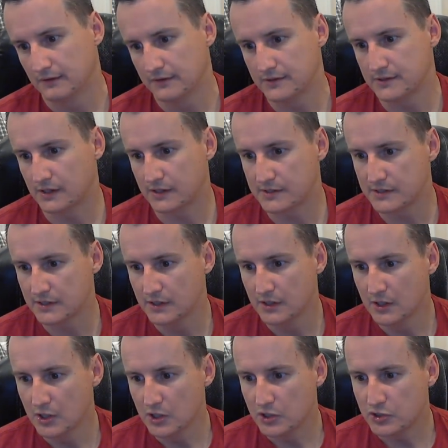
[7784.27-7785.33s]
Sucks.
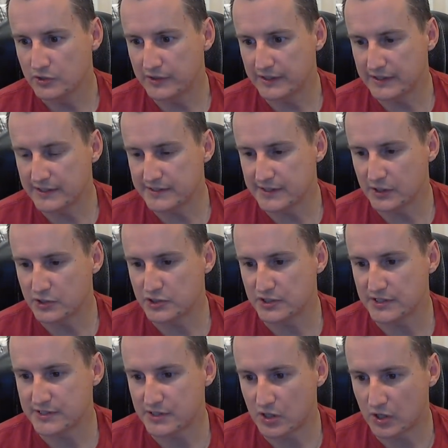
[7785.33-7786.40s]
Do you think the Integra
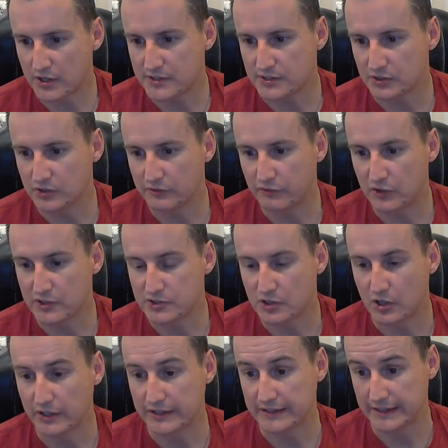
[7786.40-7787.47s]
GSR is a good first
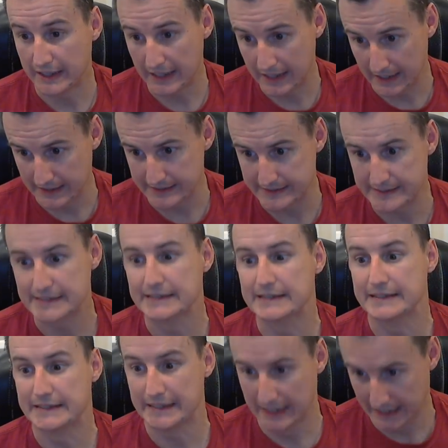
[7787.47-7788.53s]
car? Yes,
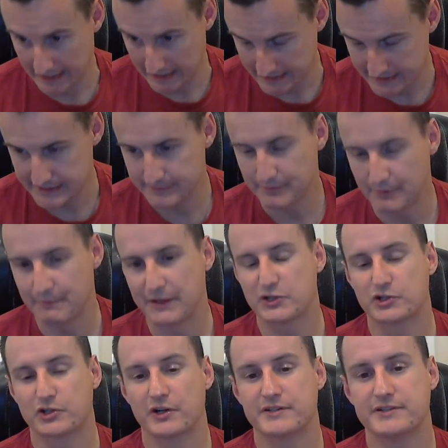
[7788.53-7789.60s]
yes, but make
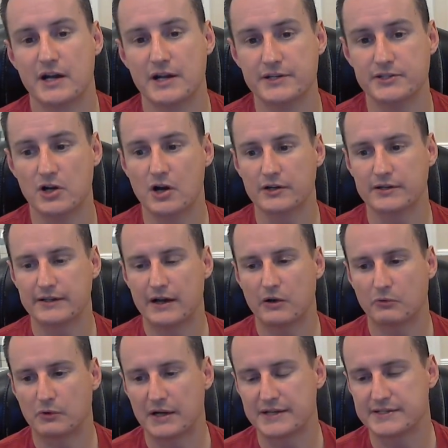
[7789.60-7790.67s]
sure it's not dogged
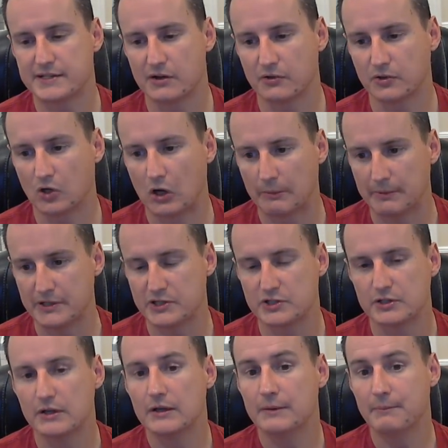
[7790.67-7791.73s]
out, riced out
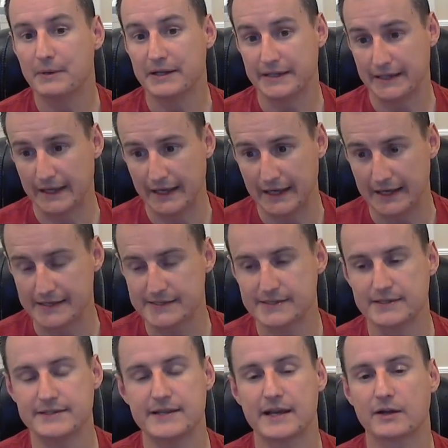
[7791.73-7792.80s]
garbage. But yes,
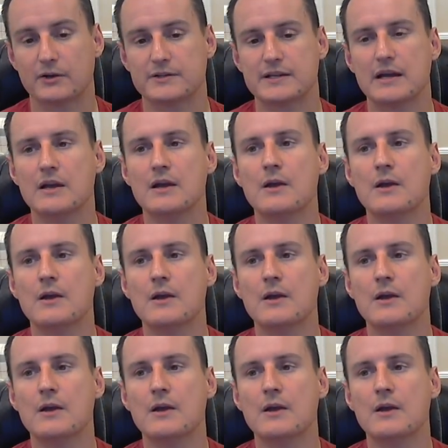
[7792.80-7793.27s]
Integras.